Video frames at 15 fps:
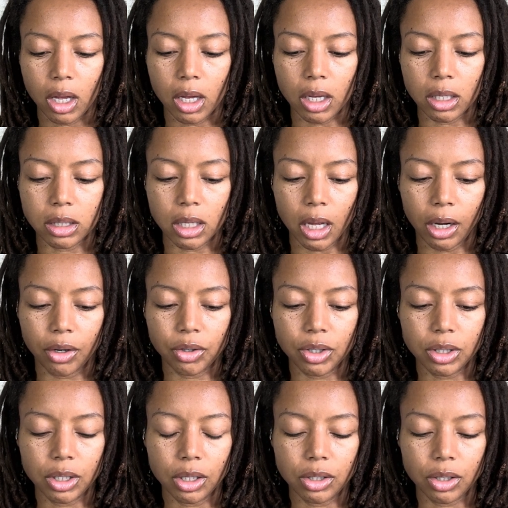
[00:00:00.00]
is the energy
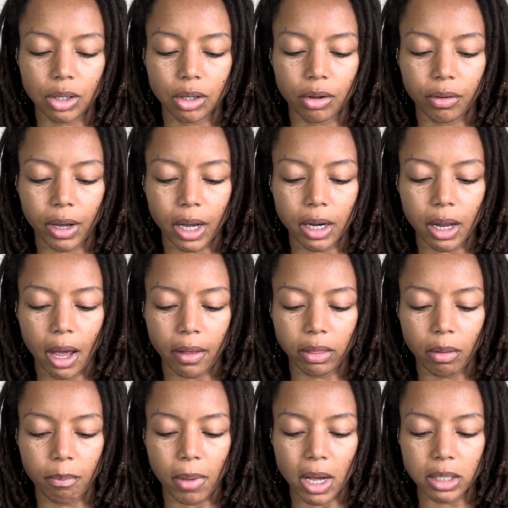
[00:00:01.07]
center located at the
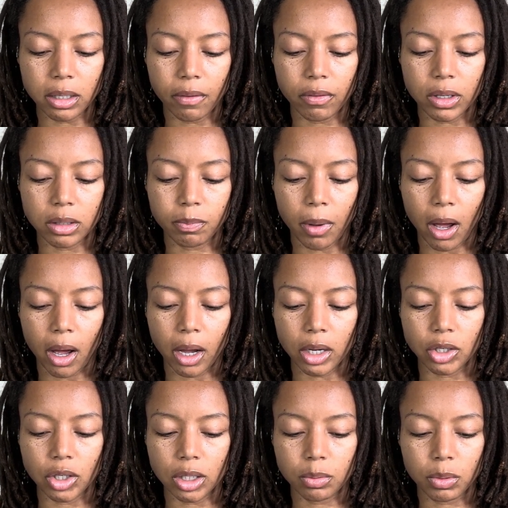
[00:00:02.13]
base of the spine,
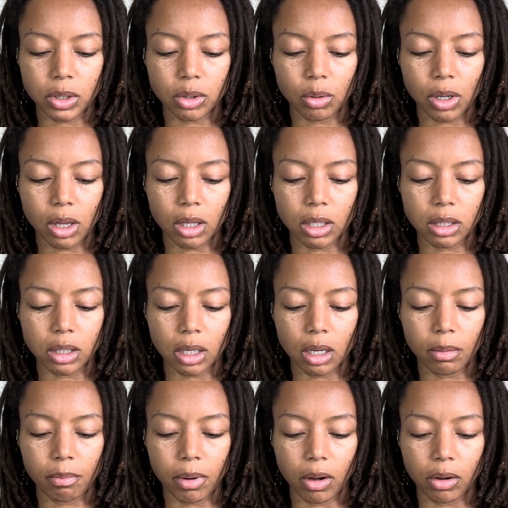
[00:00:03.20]
just between the
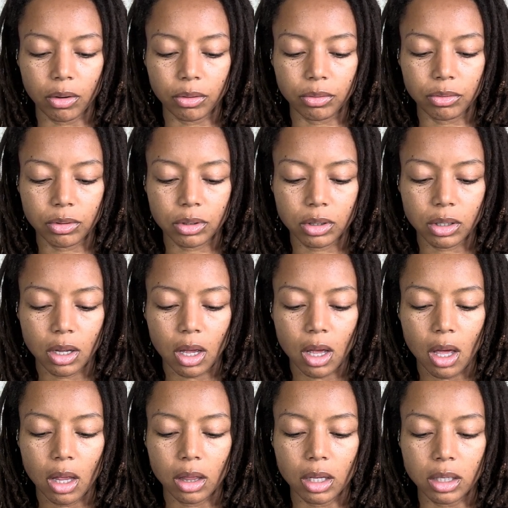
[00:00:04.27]
sitting bones.
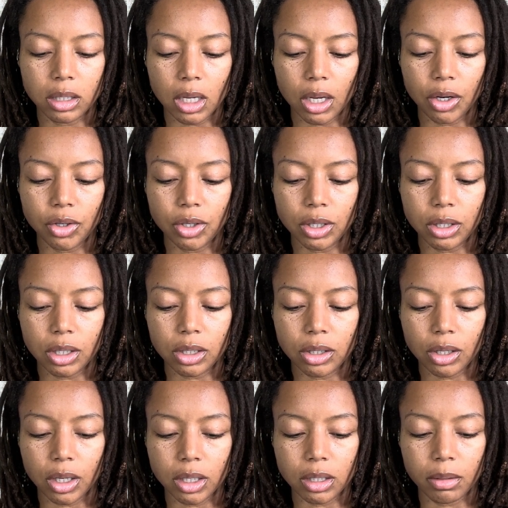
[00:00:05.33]
This energy center
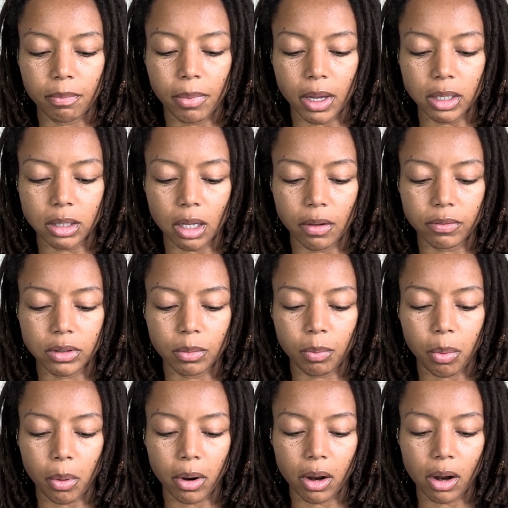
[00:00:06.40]
is a base of
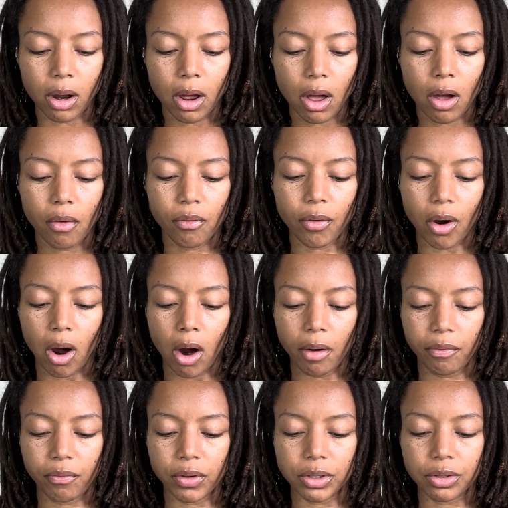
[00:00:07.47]
support for our
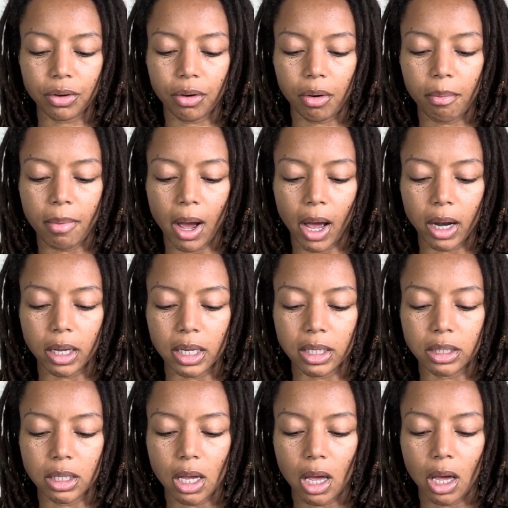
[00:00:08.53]
physical
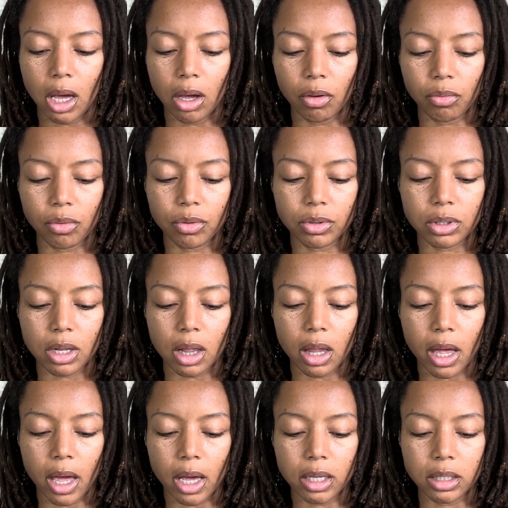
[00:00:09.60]
bodies. It rules the
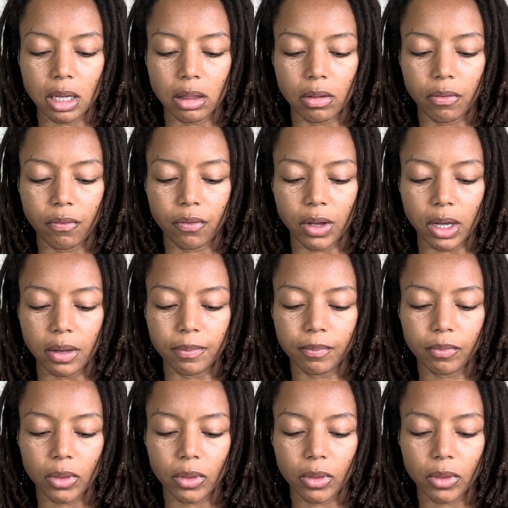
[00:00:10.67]
legs and the feet,